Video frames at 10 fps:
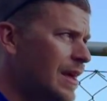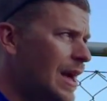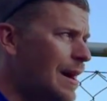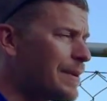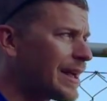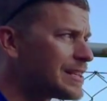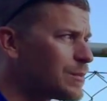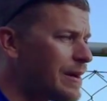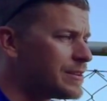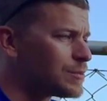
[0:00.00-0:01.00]
But I guess
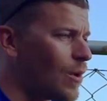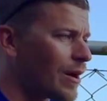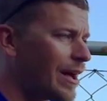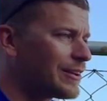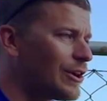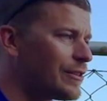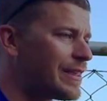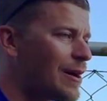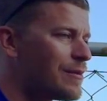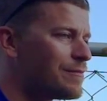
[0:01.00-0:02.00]
whereas What Kind of God
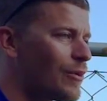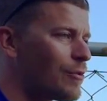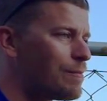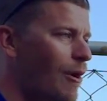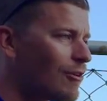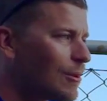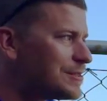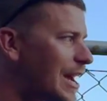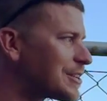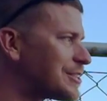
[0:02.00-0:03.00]
dealt with more the moral
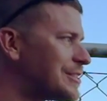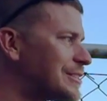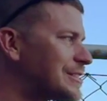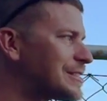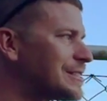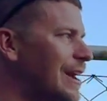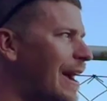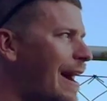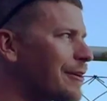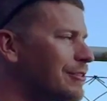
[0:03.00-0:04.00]
objections, you know,
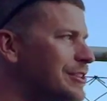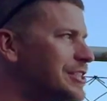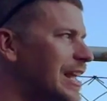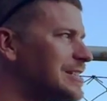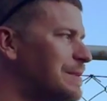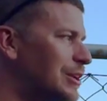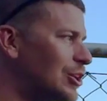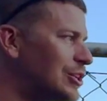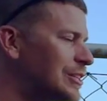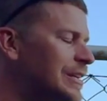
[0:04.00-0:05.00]
how can Christianity be
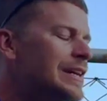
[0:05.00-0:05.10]
good?